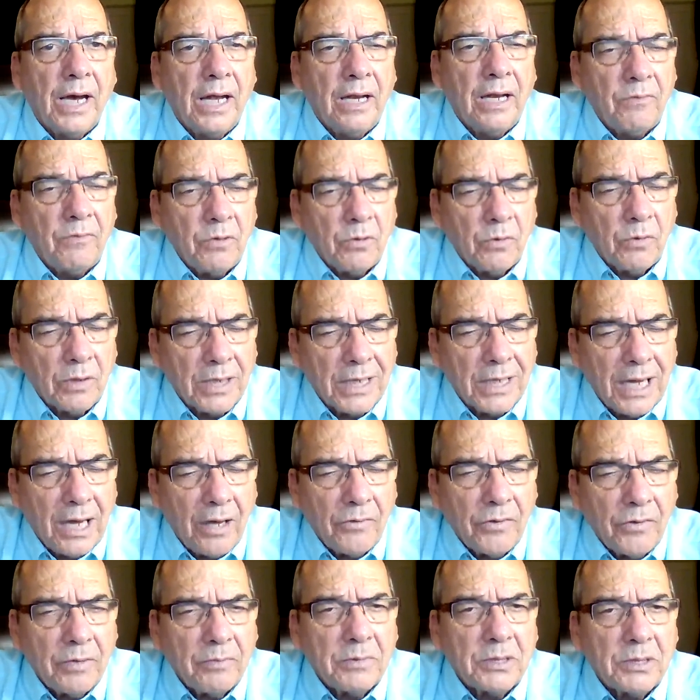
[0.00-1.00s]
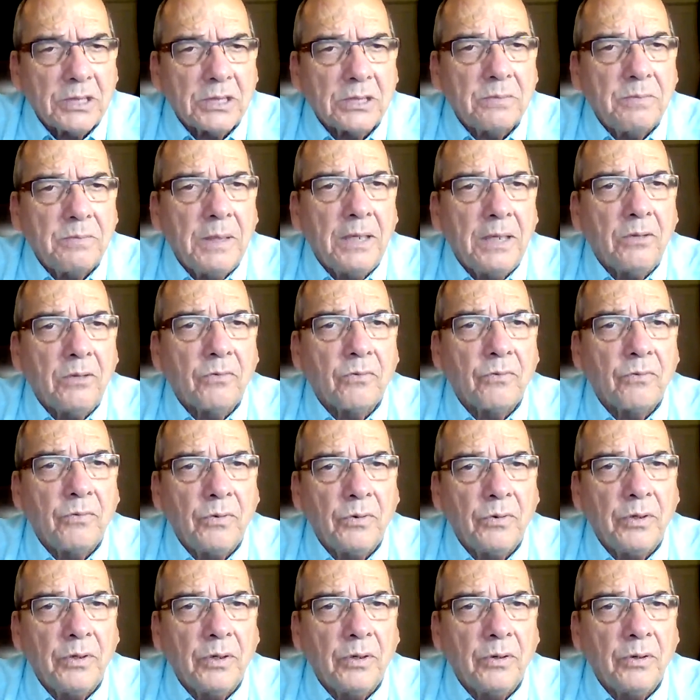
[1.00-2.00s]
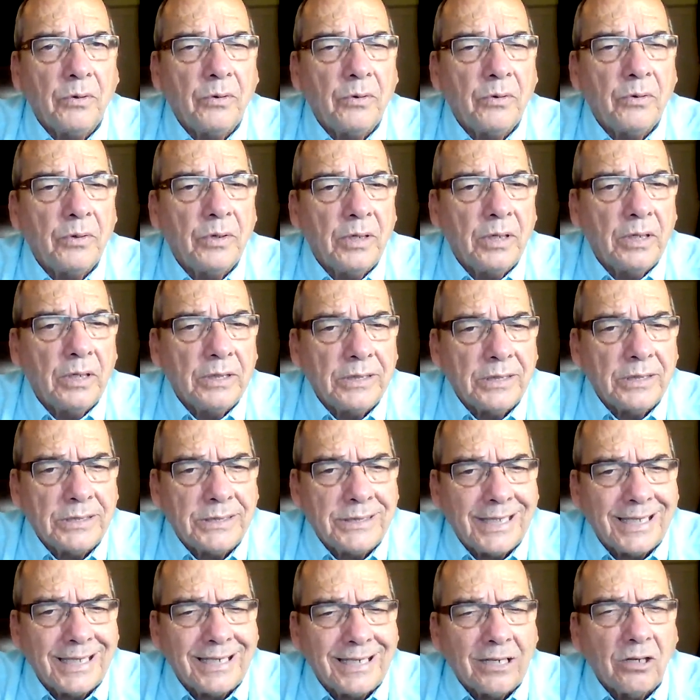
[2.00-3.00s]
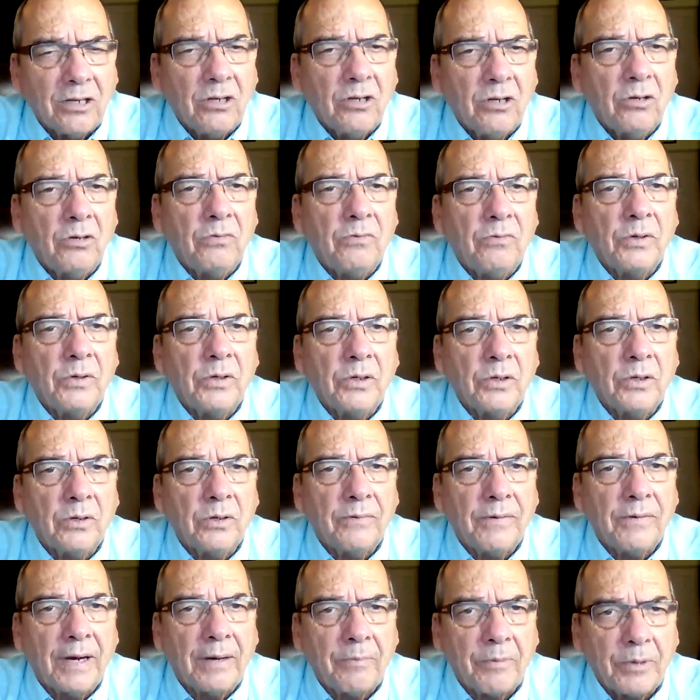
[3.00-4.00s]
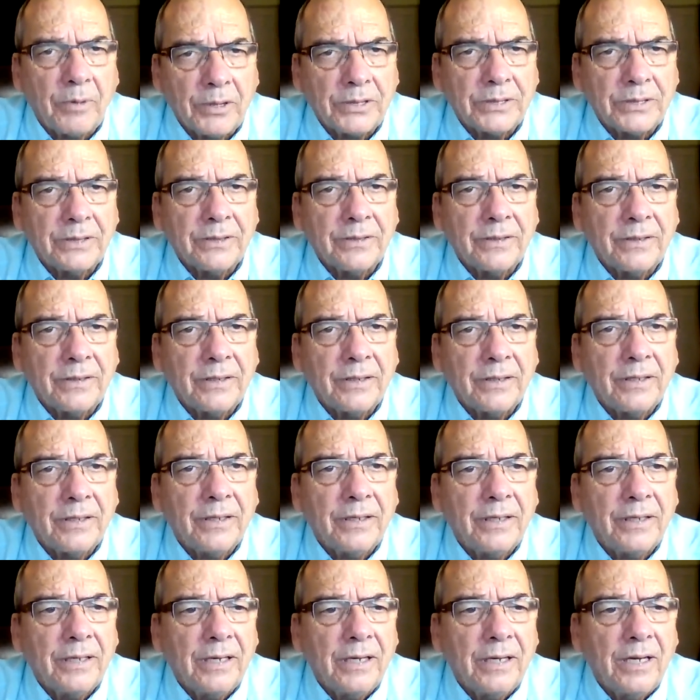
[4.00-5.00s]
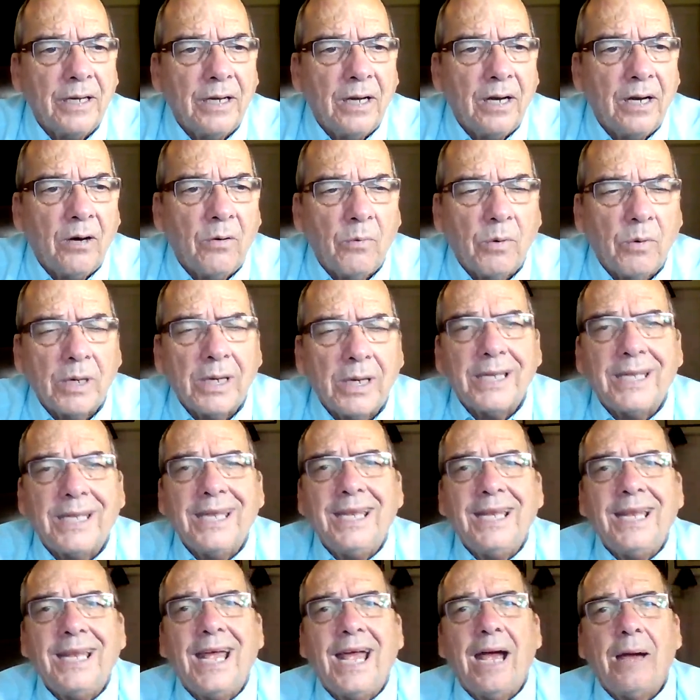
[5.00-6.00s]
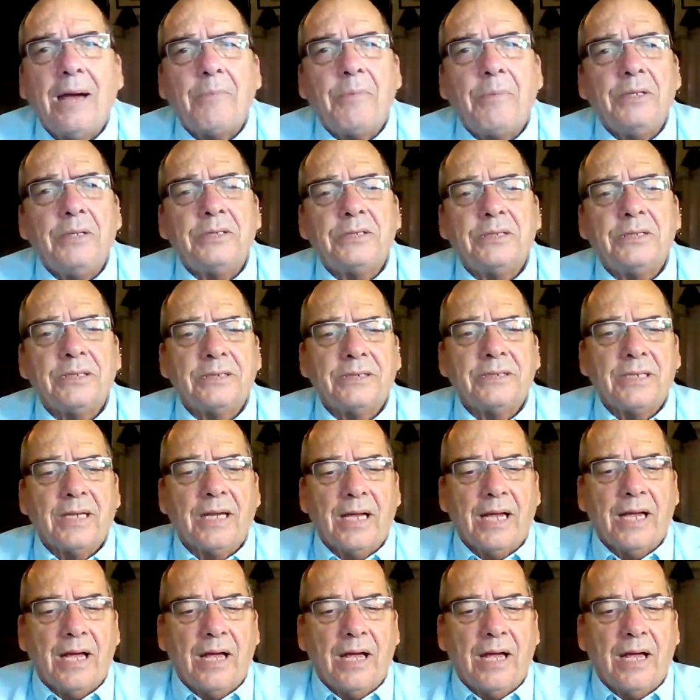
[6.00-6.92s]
And if you allow them to speak through you, to take over your vibration, what then happens is